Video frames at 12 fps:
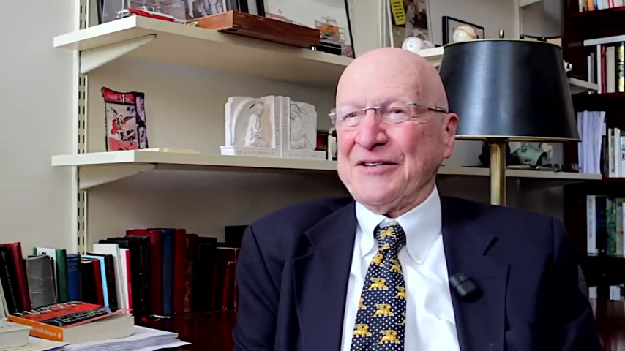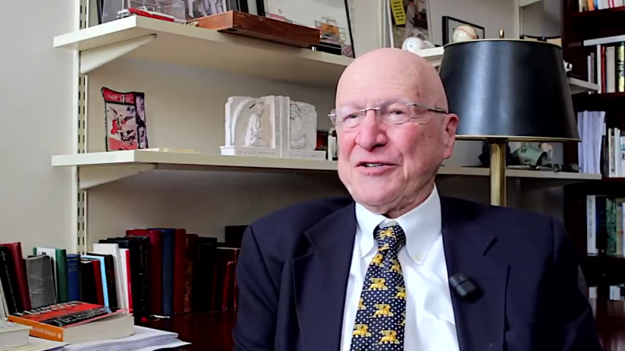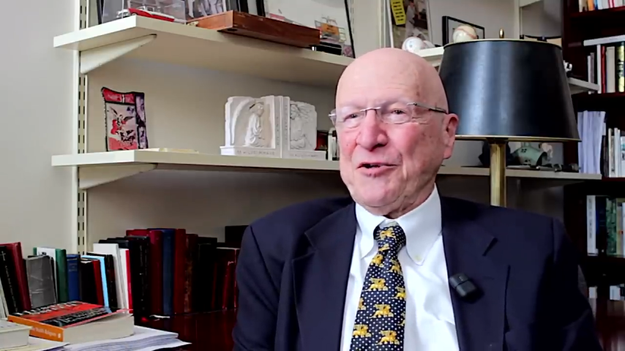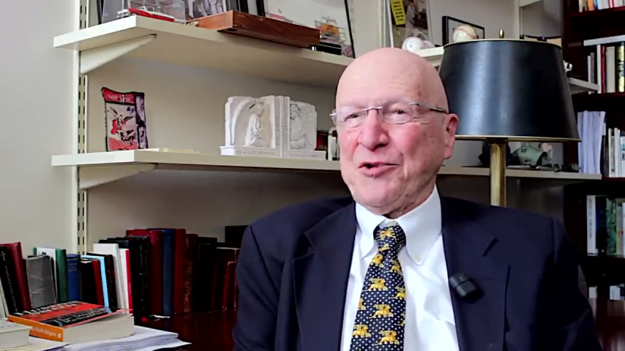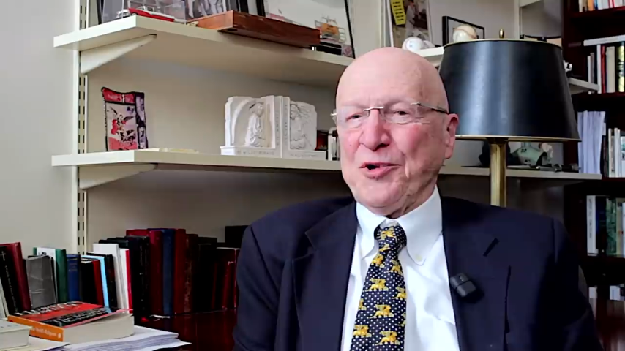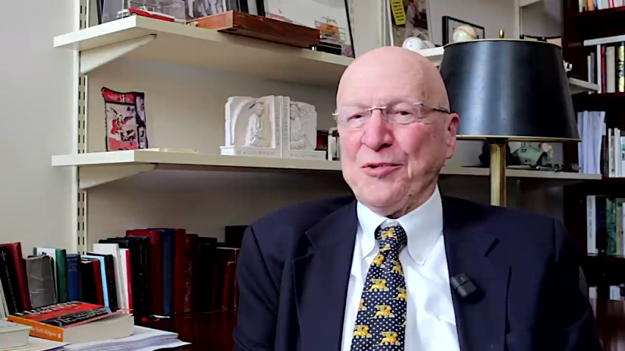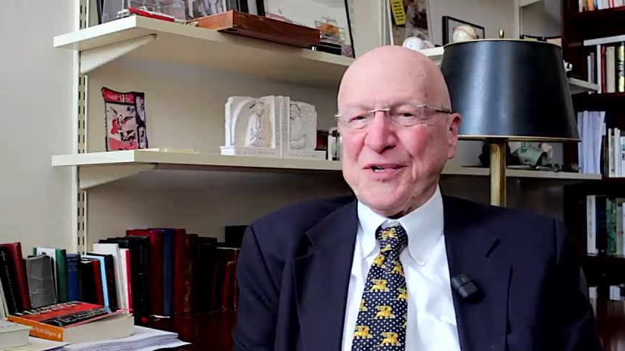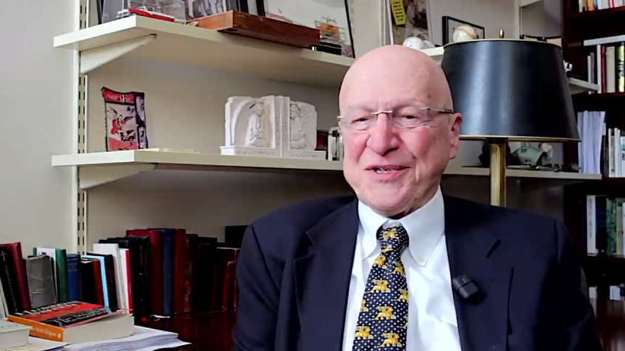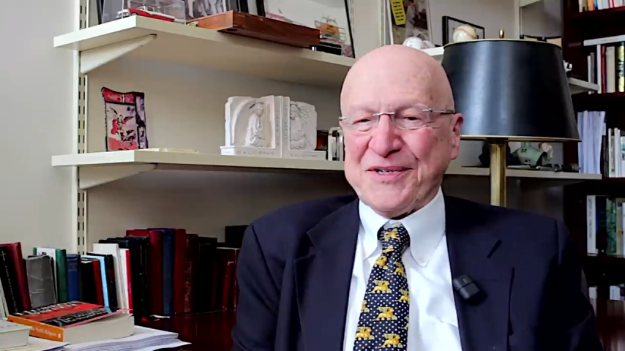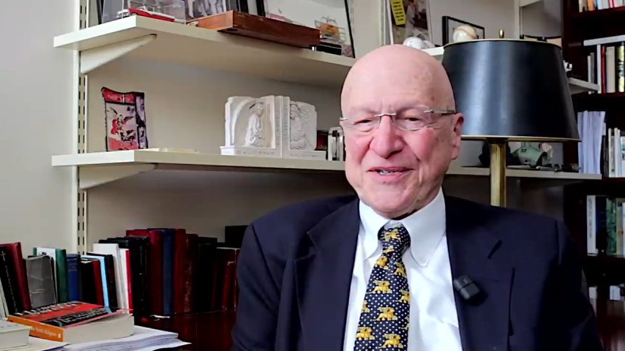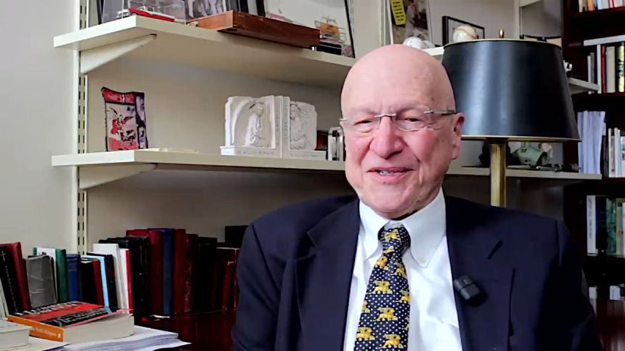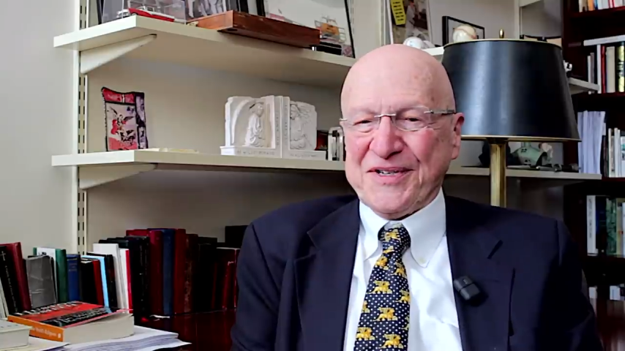So
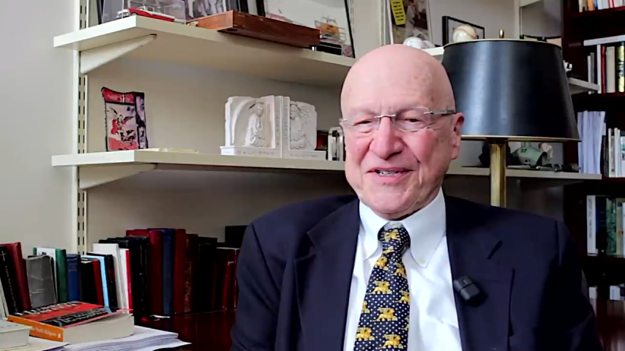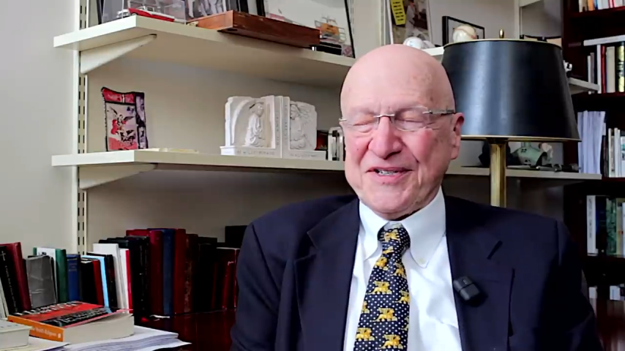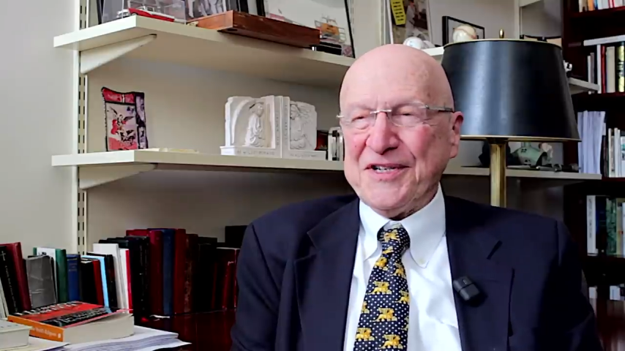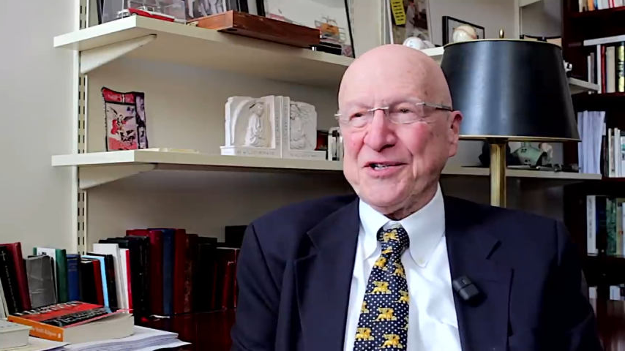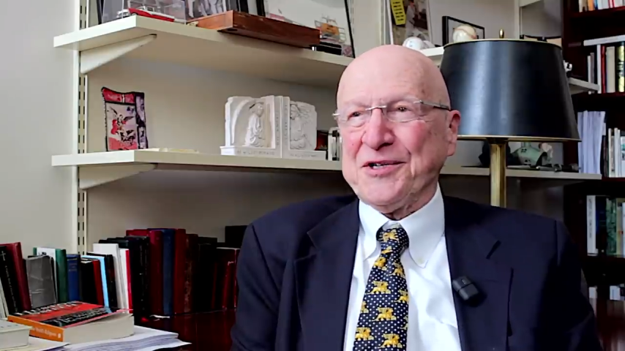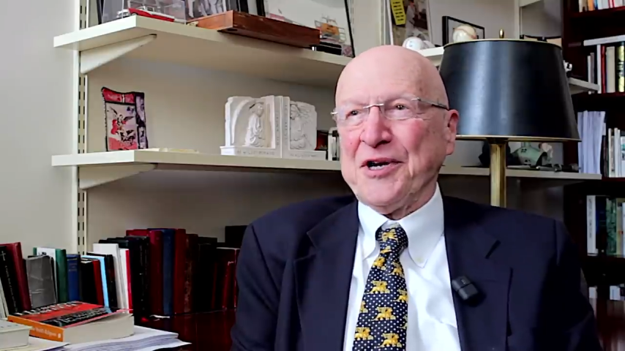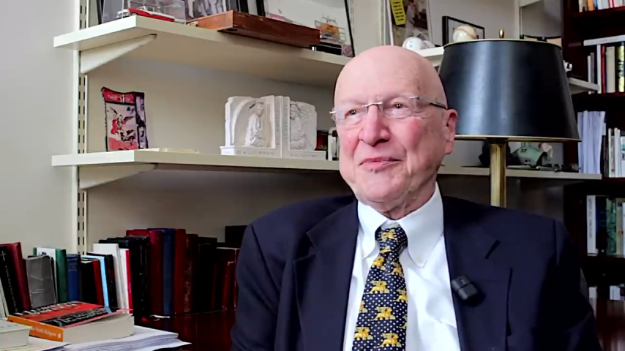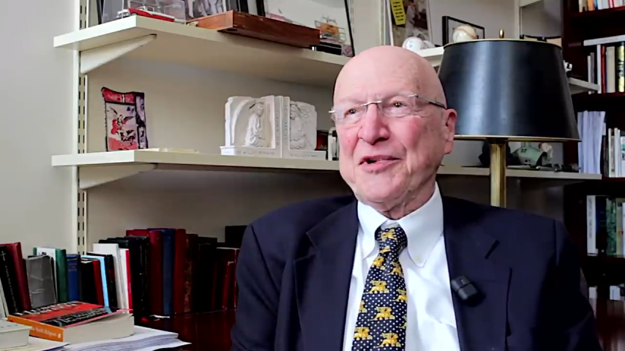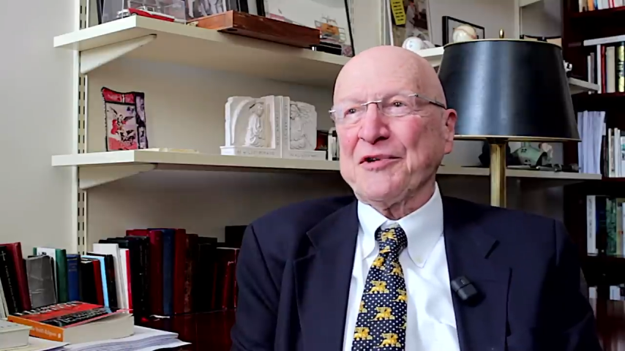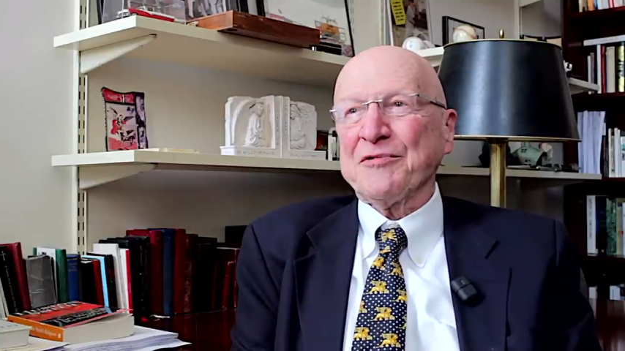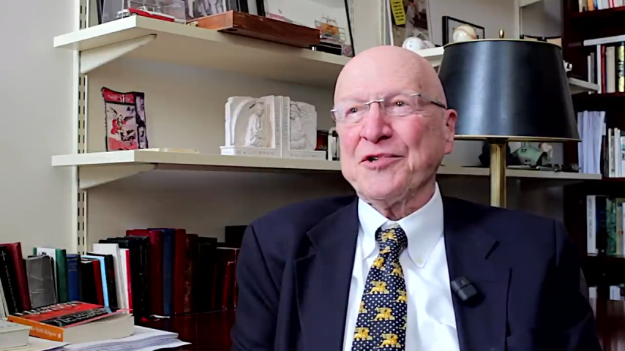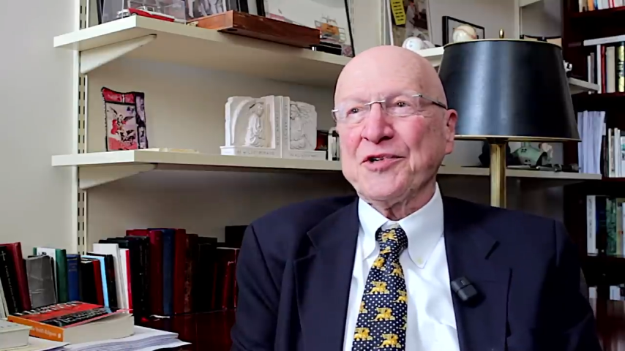Lewis's decision in
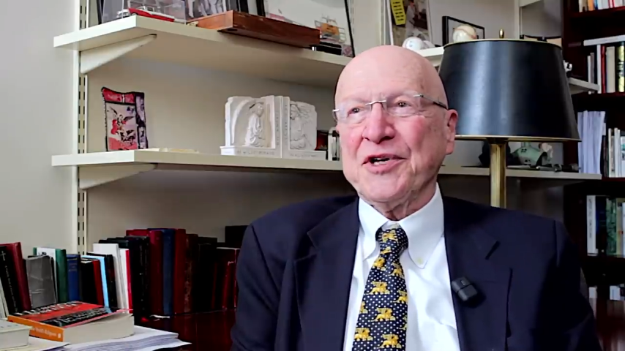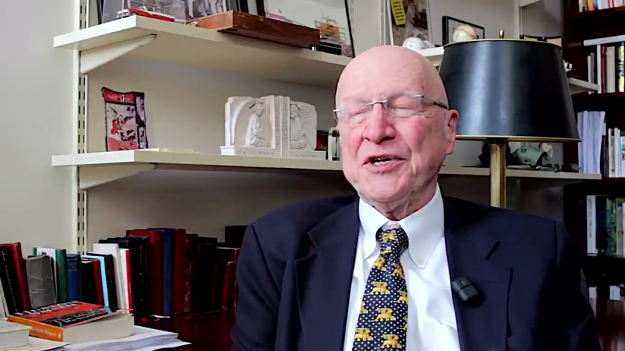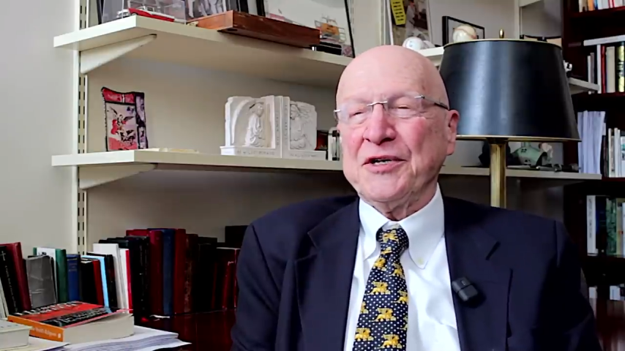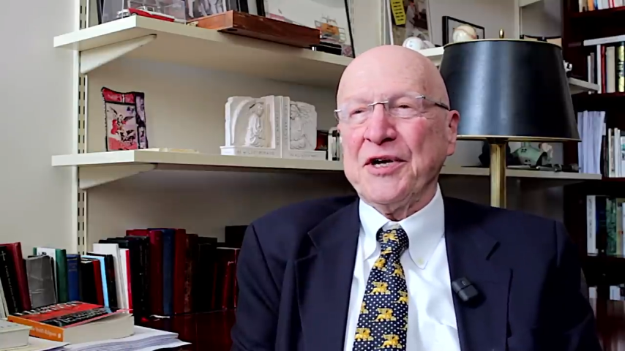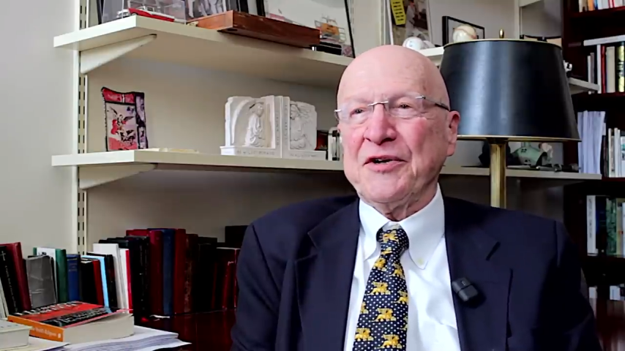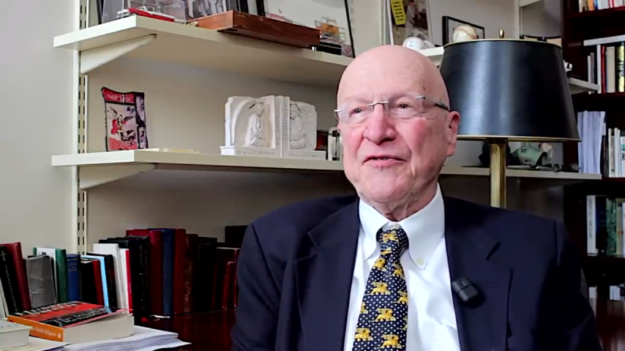Mere Christianity